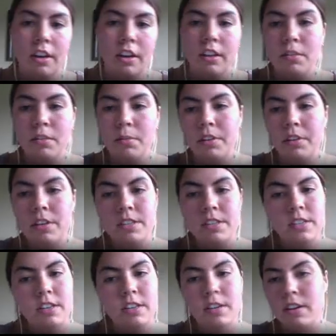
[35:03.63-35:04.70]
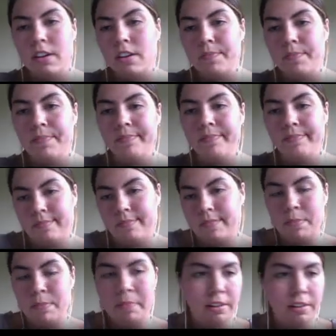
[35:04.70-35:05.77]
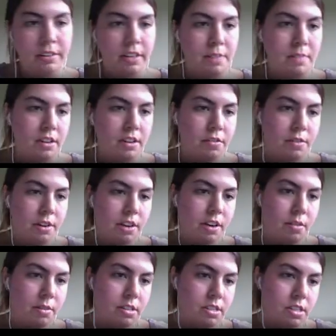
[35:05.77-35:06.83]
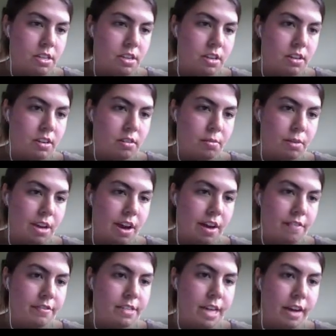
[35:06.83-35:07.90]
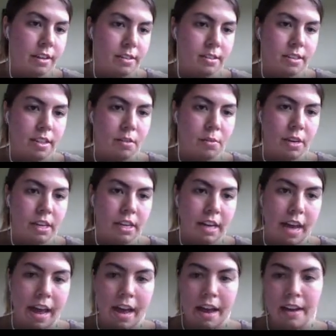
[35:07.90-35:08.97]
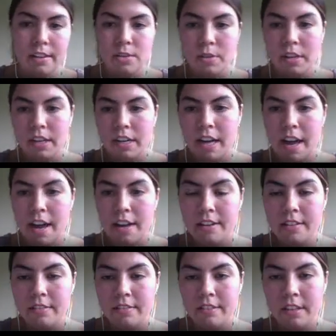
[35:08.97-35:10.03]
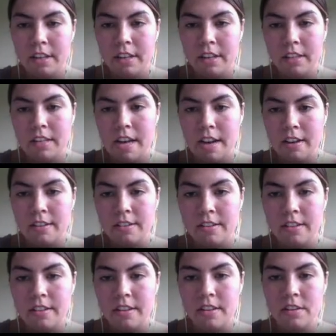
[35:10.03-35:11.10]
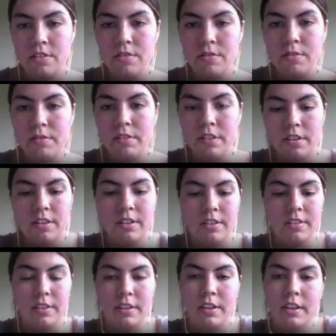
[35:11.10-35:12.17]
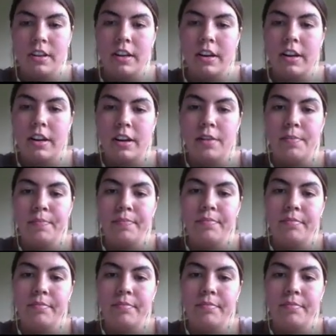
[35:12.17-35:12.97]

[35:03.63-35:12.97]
They're real easy to to build. I mean, over here we see we have text that we can add, so I can add text that you um,